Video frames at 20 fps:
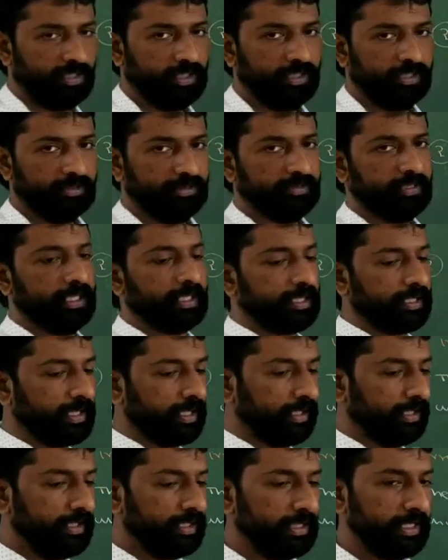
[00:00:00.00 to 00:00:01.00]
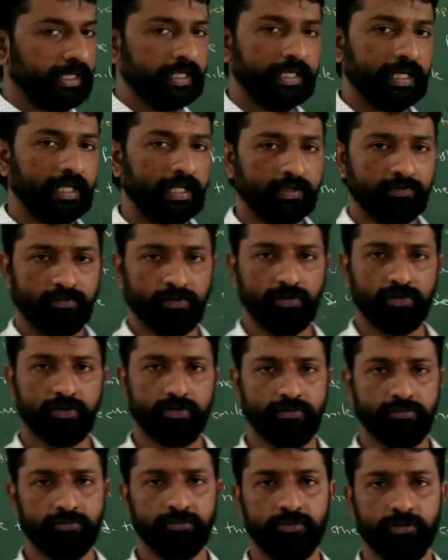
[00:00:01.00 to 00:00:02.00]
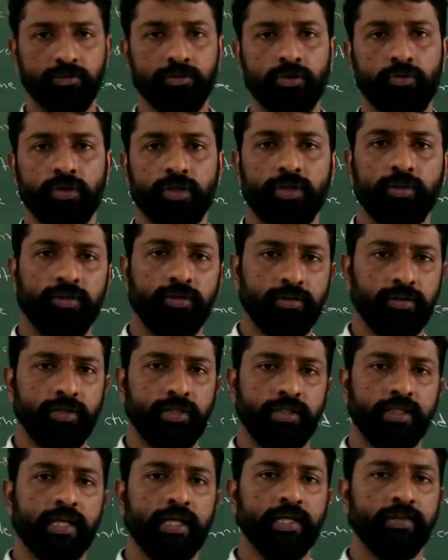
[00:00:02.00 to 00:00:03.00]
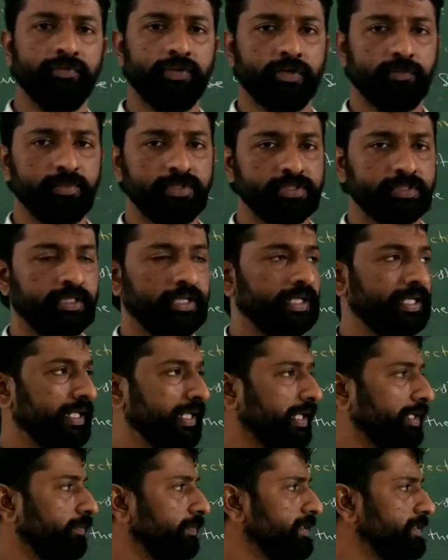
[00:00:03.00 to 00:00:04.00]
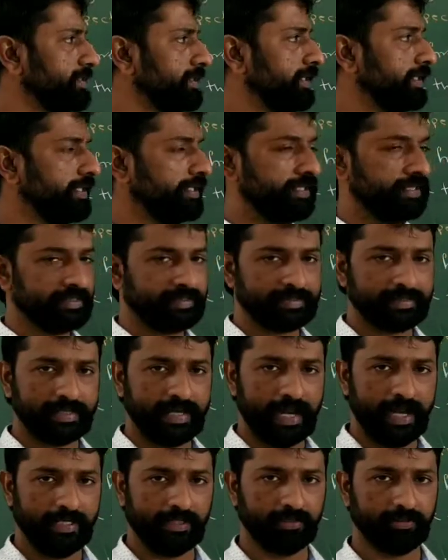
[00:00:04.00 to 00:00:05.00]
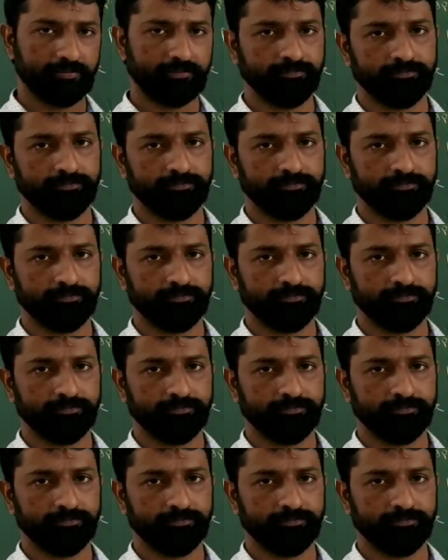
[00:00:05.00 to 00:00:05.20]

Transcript: They are written in italic font. You know what the italic font means? Italic means slant.